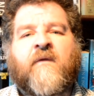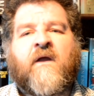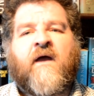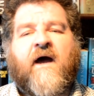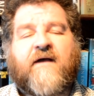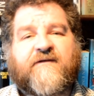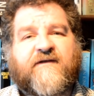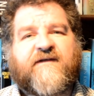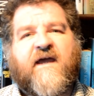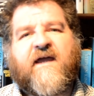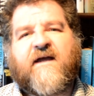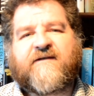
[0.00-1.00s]
As I
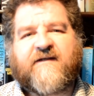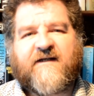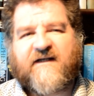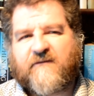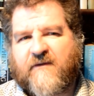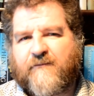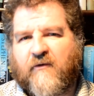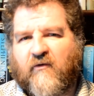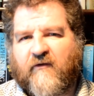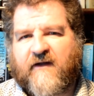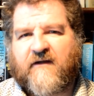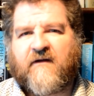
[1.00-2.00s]
say, it's a little bit
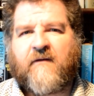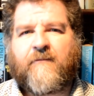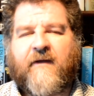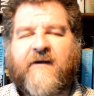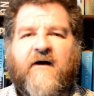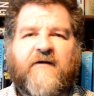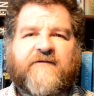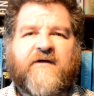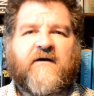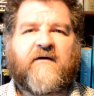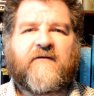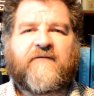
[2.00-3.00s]
boring because
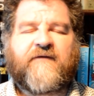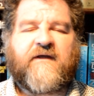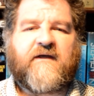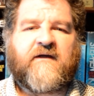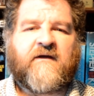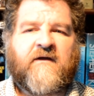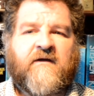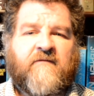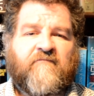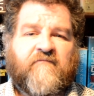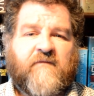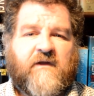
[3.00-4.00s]
of the
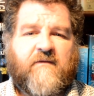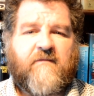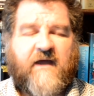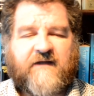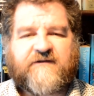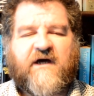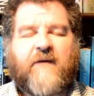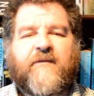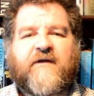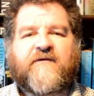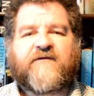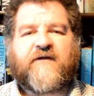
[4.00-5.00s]
main
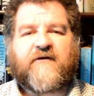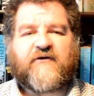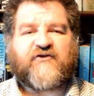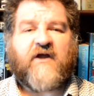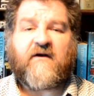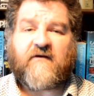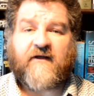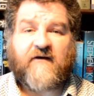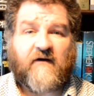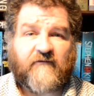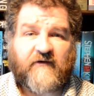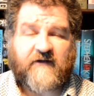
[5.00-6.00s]
topics that are generally
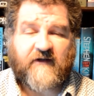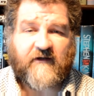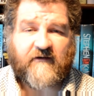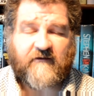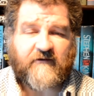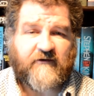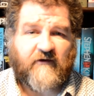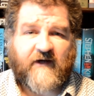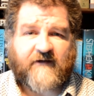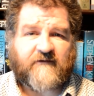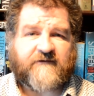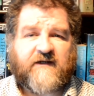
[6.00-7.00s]
covered in young
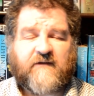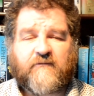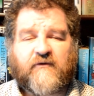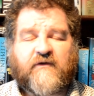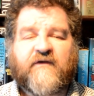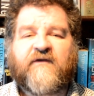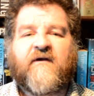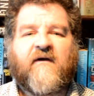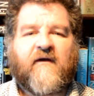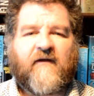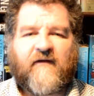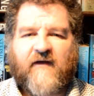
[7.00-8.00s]
adult teen books.
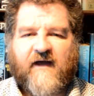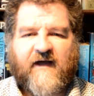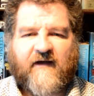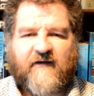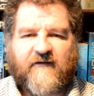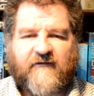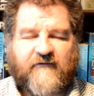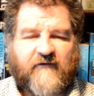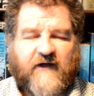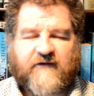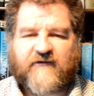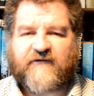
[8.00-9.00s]
The
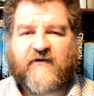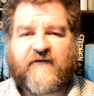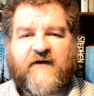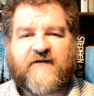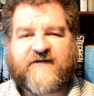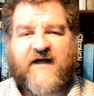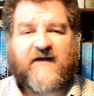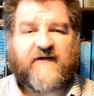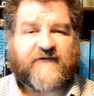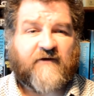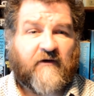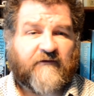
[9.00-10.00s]
writer Sophie Gonzales
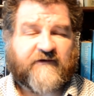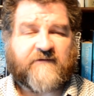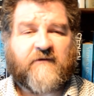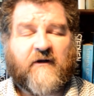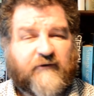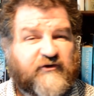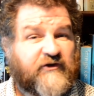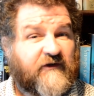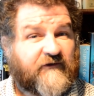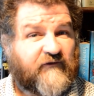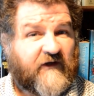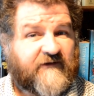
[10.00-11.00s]
covers them all, but she
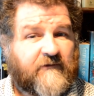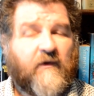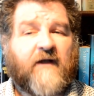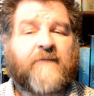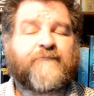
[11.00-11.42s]
does write them well.